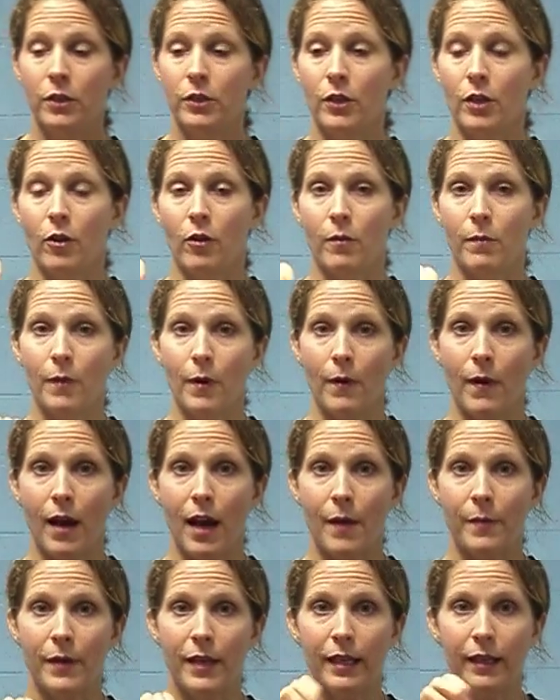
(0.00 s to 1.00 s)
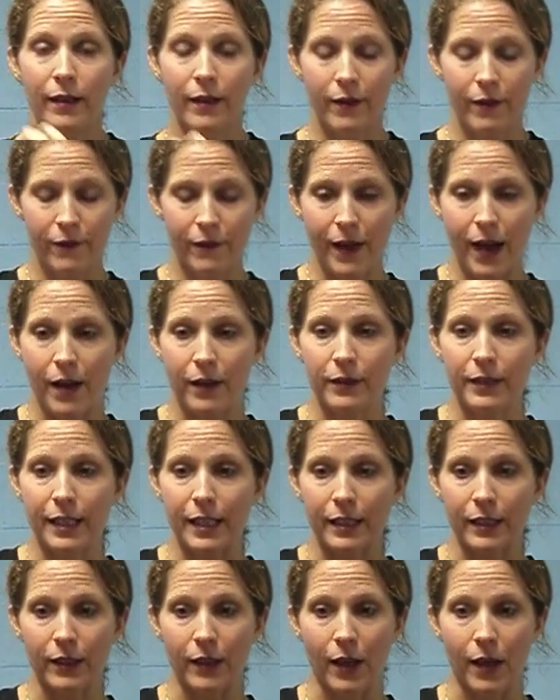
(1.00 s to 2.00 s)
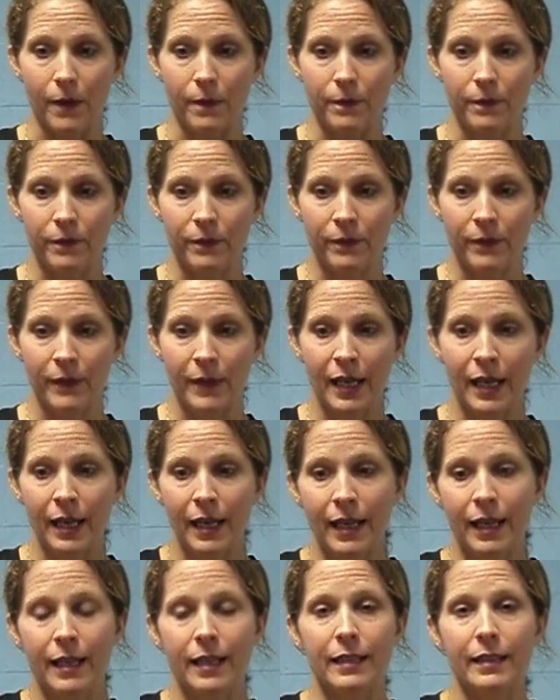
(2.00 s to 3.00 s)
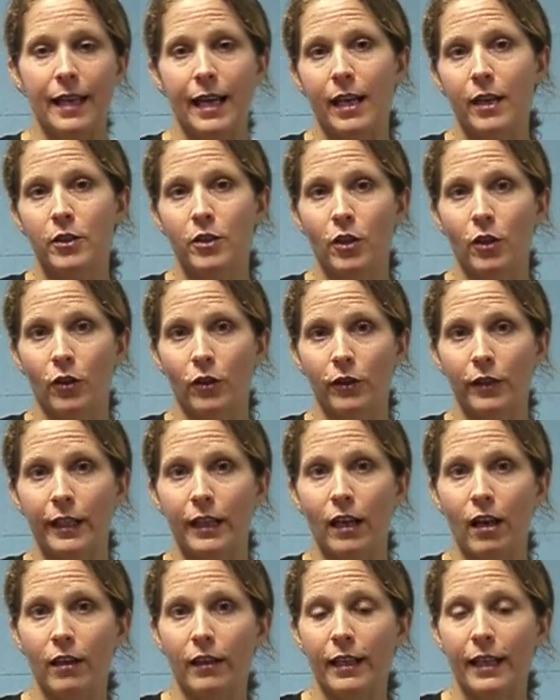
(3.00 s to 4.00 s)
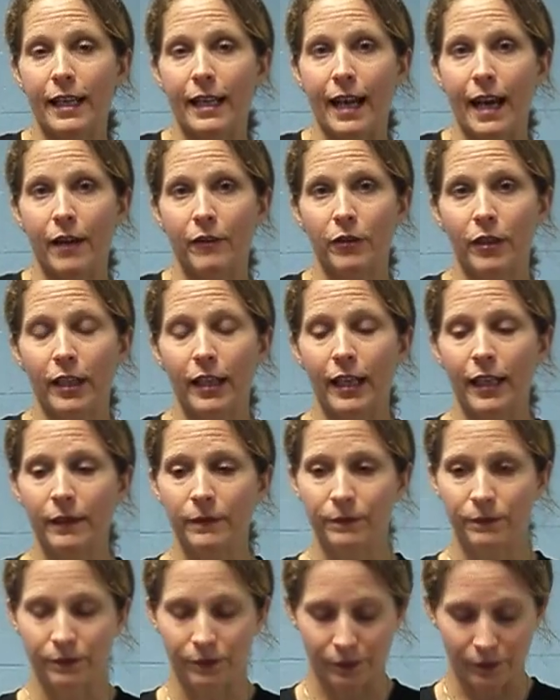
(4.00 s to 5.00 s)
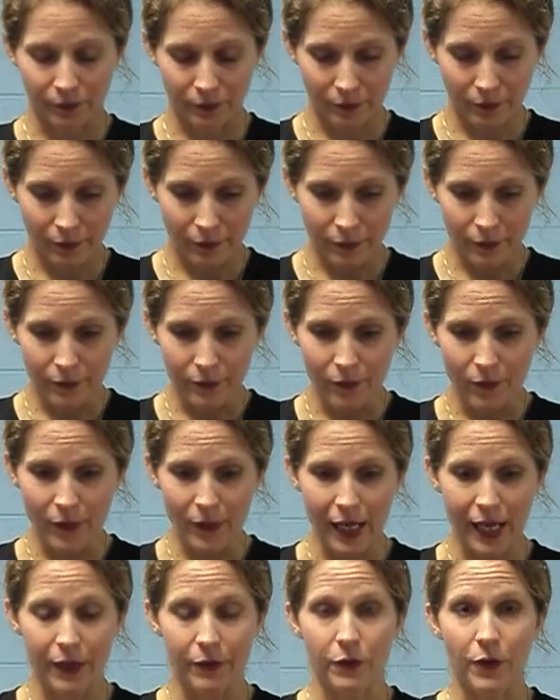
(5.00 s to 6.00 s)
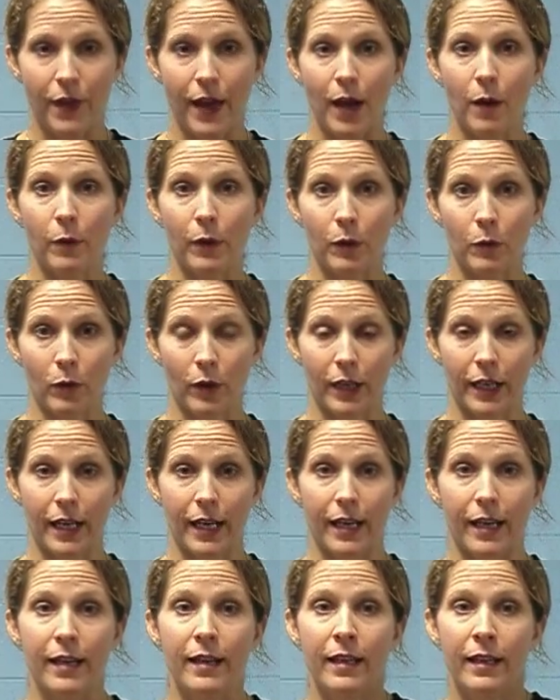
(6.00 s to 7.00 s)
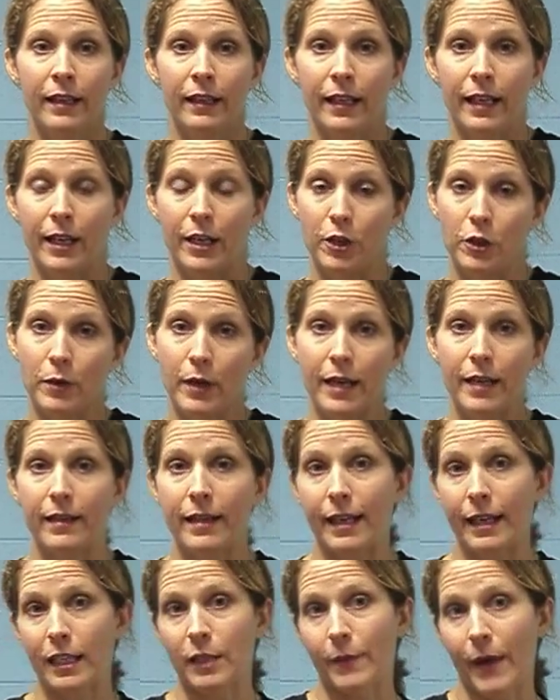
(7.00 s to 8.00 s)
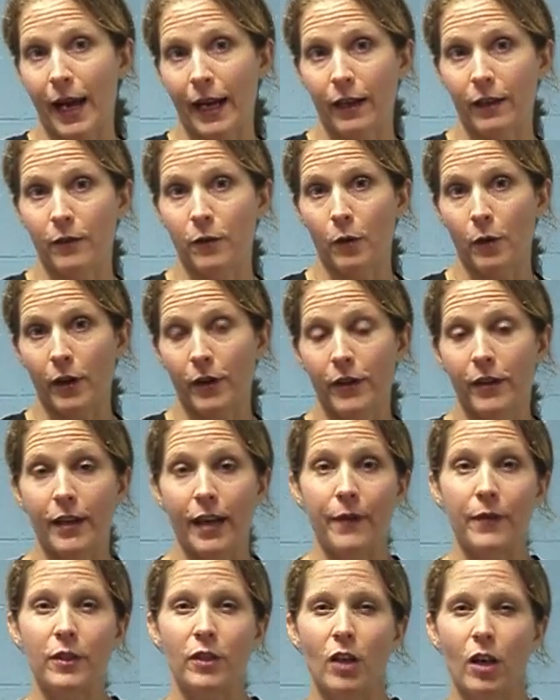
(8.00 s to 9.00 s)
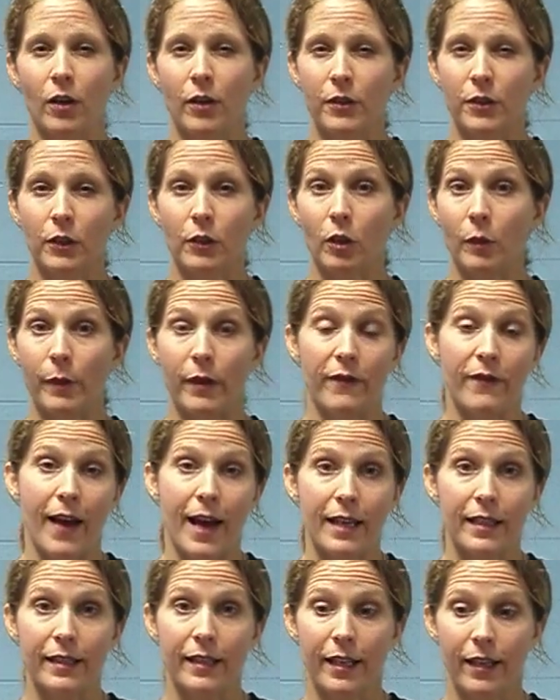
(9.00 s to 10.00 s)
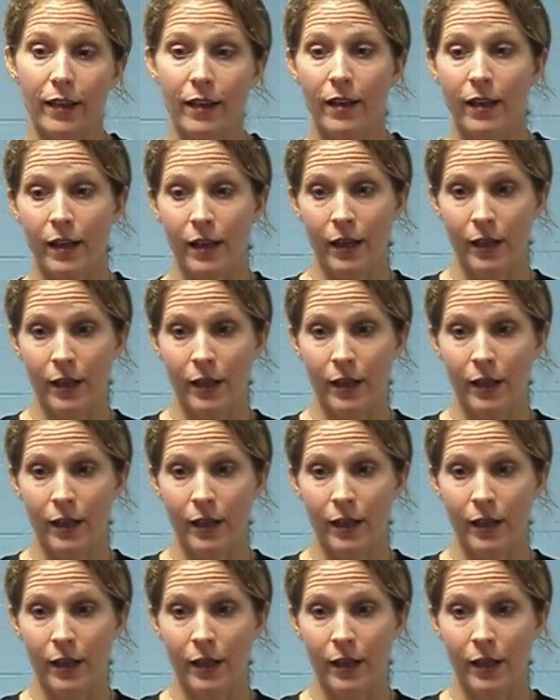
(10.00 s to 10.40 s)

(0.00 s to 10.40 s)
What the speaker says: So Mohammed founds Islam, Zanj and early Ghana in Africa, and for that one, we're going to kind of trade things back and forth. And the song goes a little bit fast there,